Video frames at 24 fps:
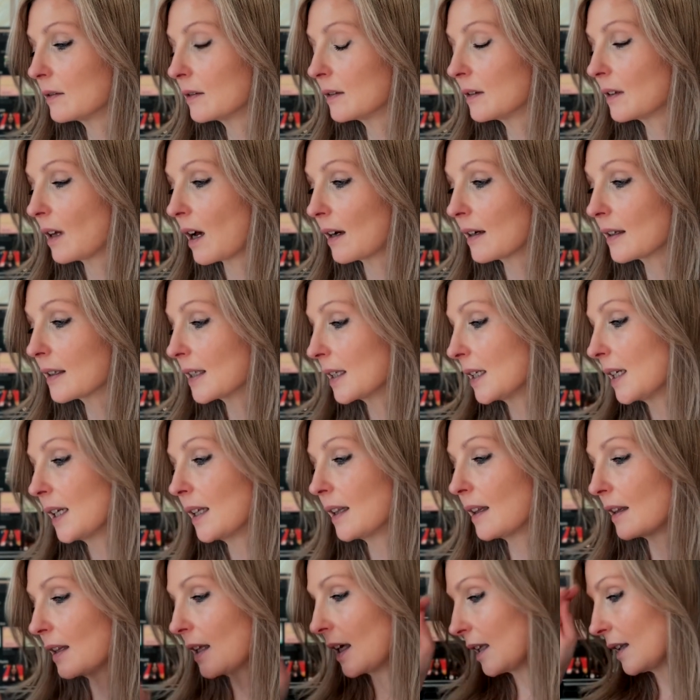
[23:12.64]
honestly
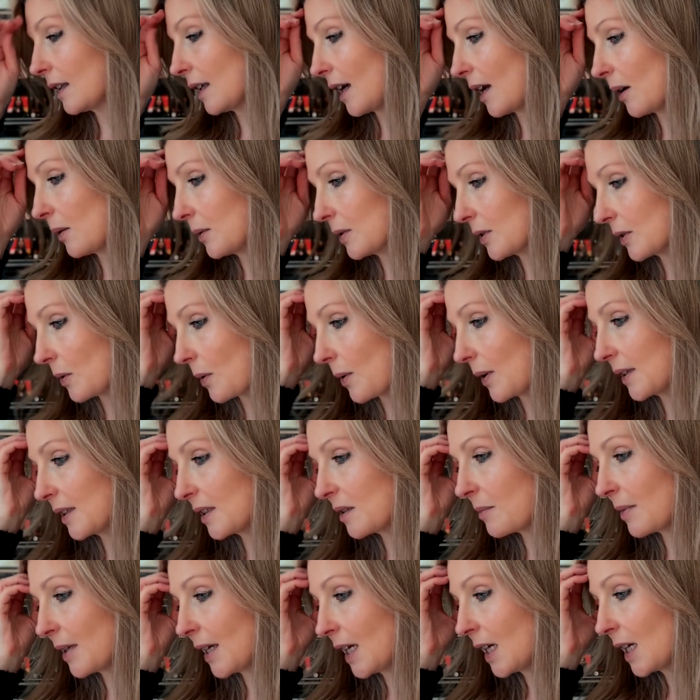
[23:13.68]
didn't think that I was going
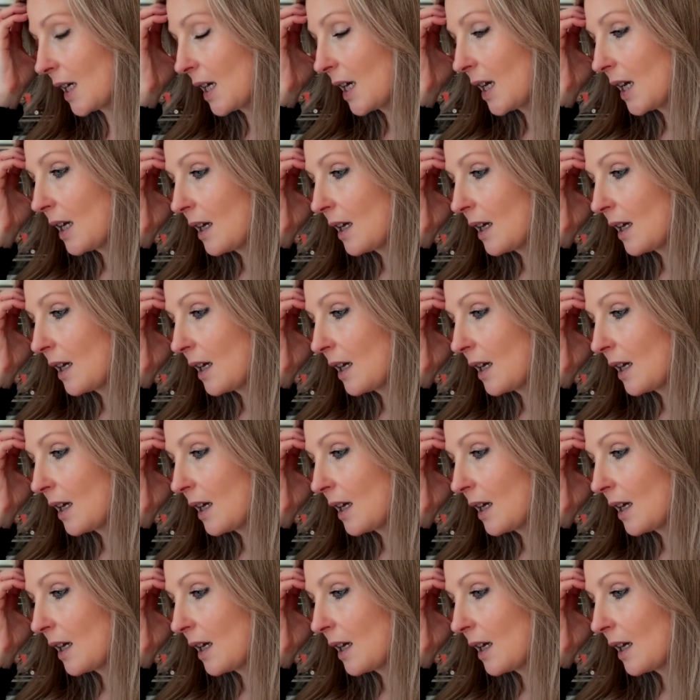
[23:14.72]
to be.